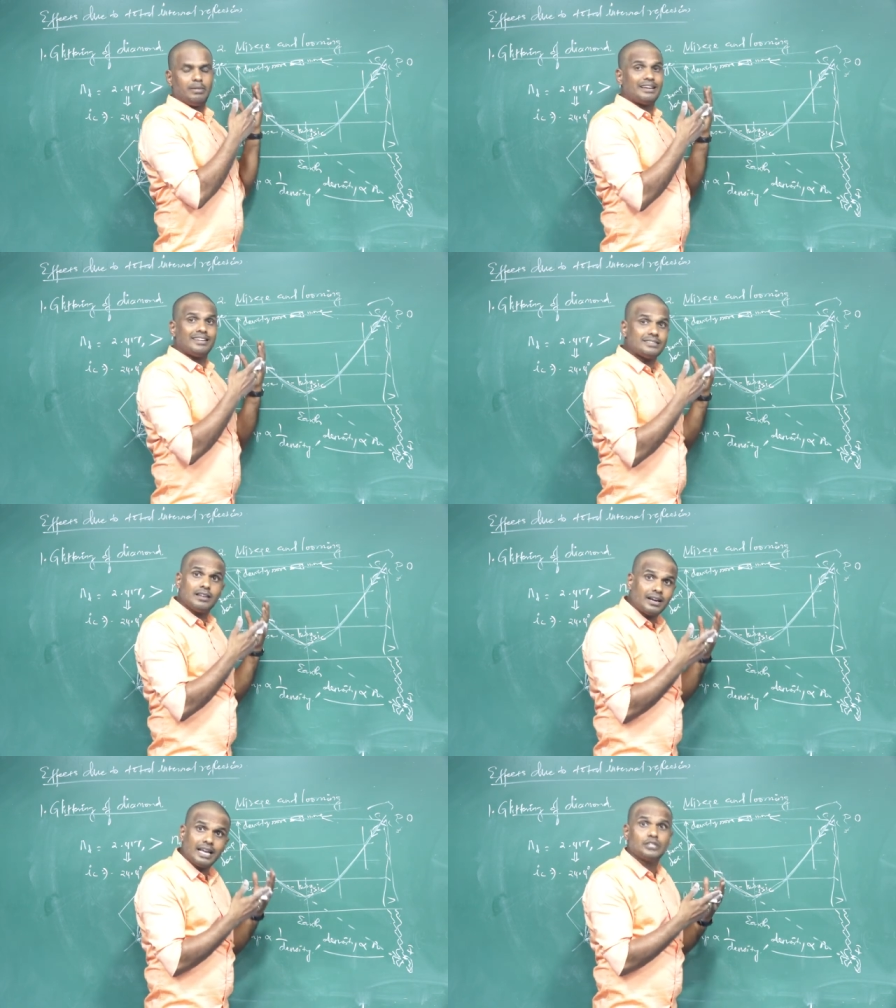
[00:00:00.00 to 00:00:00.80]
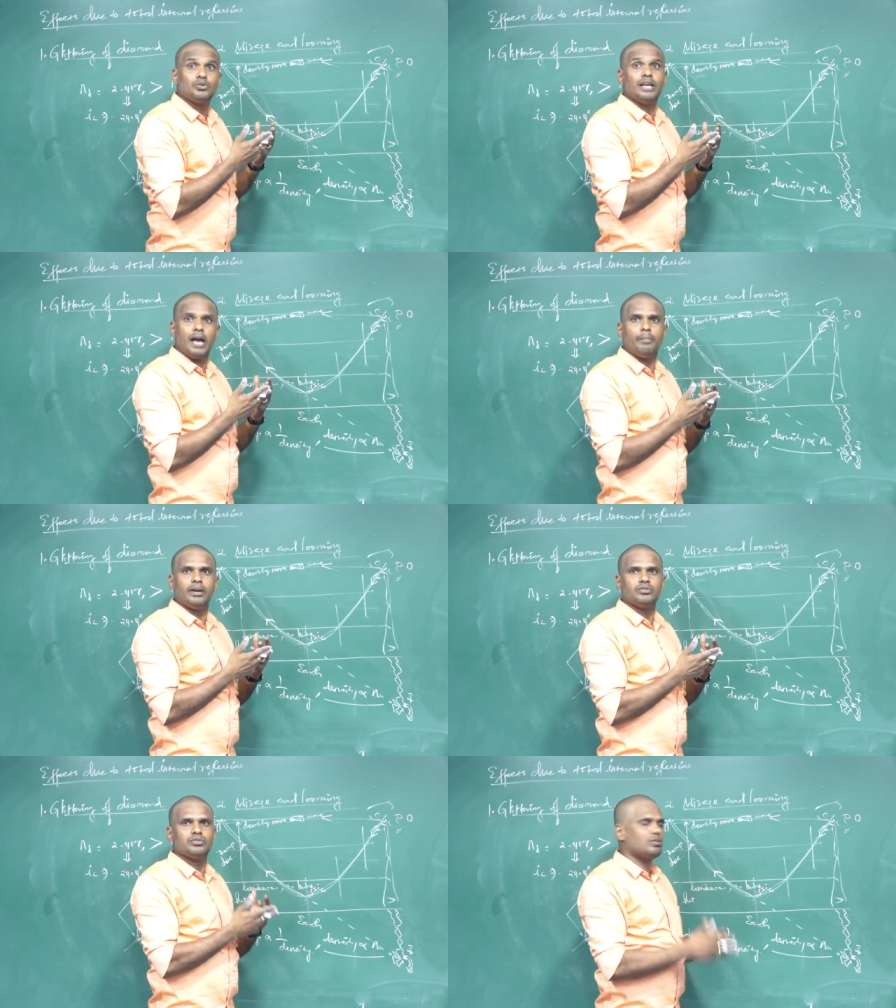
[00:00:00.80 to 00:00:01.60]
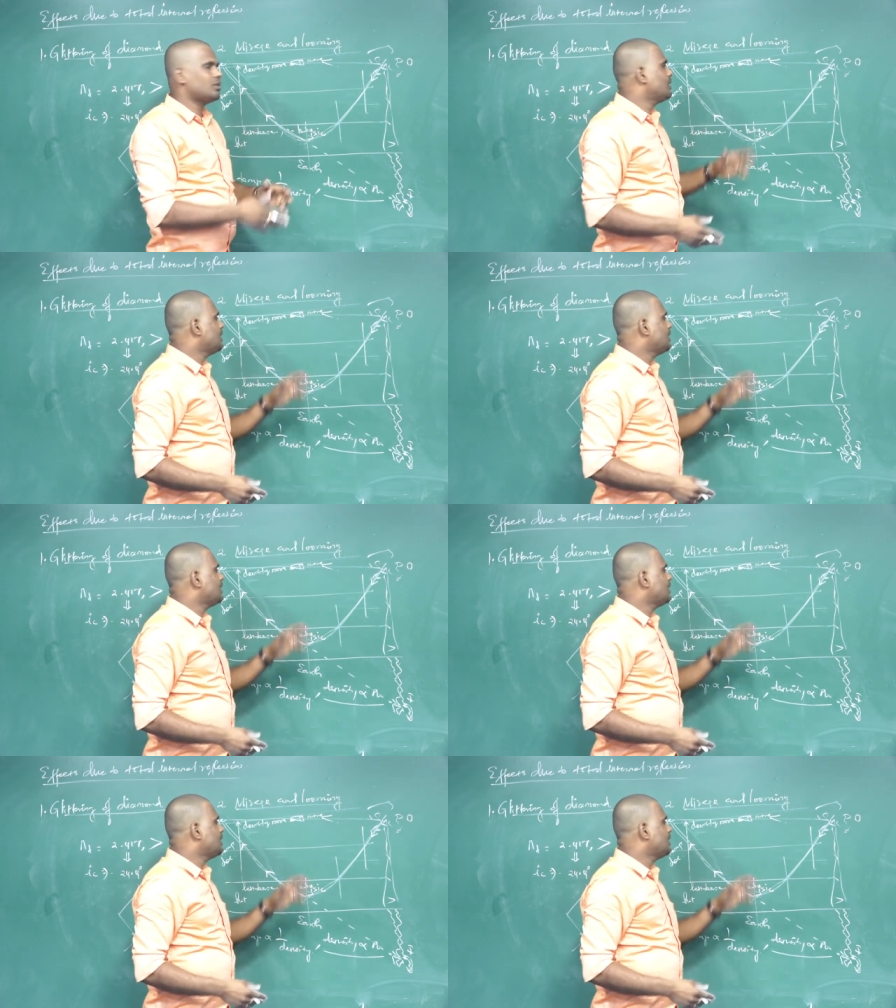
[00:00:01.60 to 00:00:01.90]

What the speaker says: But it is not actually happening so.